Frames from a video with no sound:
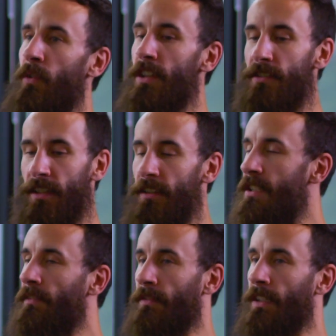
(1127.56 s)
where do you see
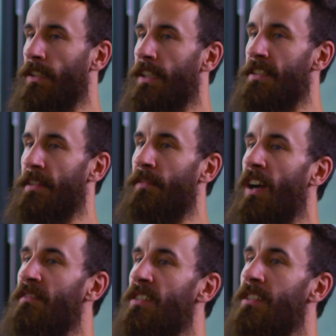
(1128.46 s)
yourself in, like, let's say
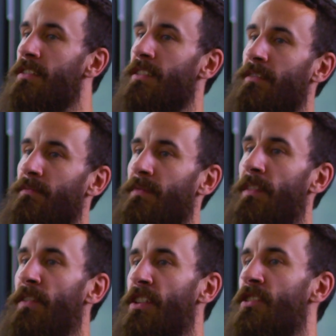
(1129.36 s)
5 years?
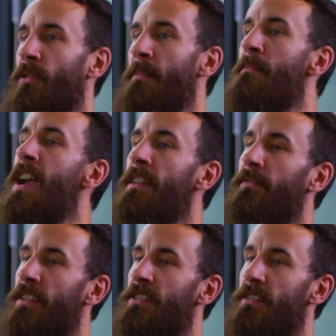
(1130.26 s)
If you could sort of
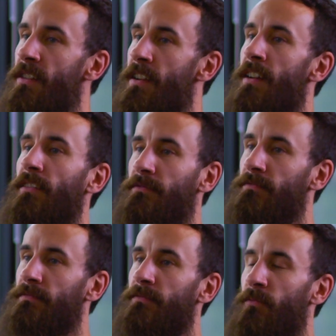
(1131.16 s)
manifest it right now,
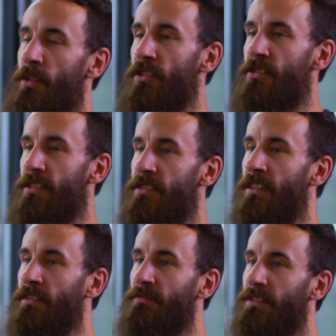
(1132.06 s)
where do you see
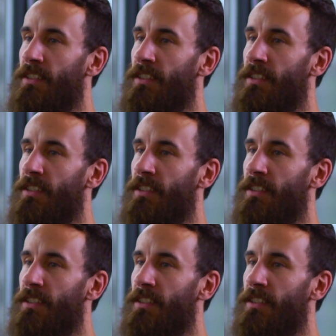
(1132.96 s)
yourself?